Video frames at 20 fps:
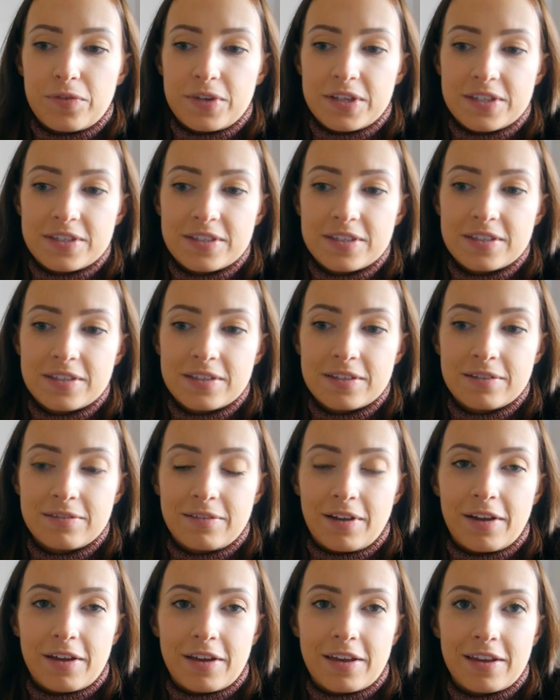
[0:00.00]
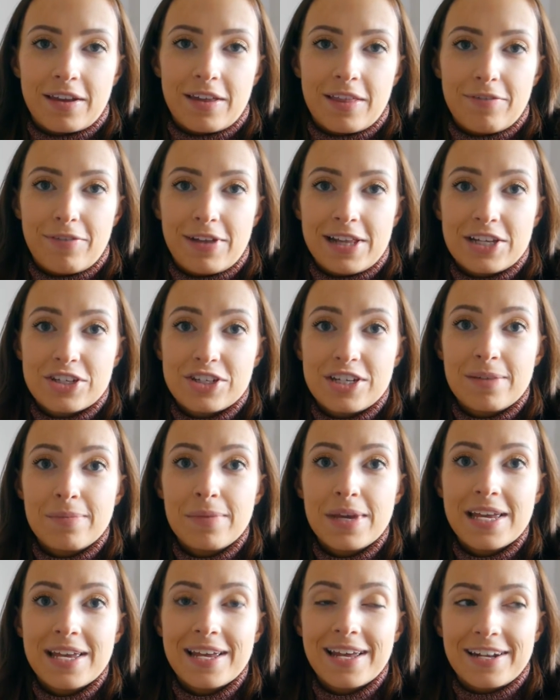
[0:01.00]
office like in the village near
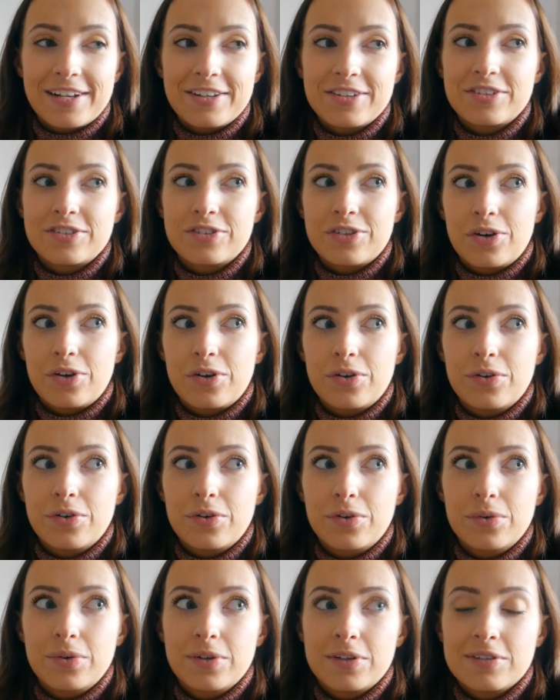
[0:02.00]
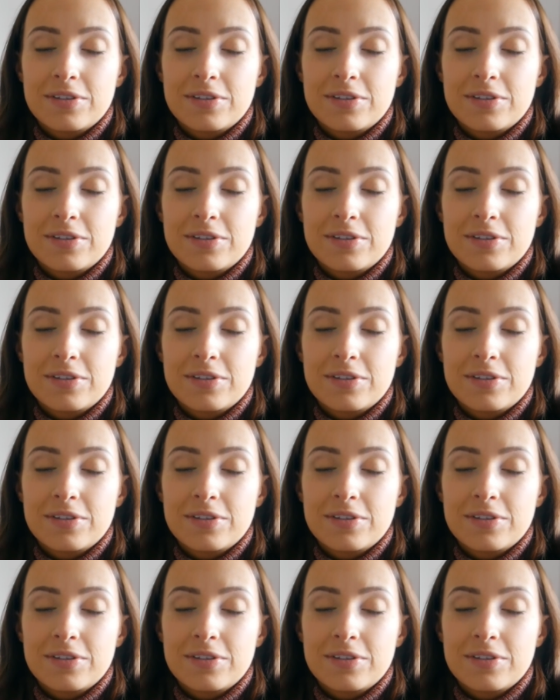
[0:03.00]
me, and it's so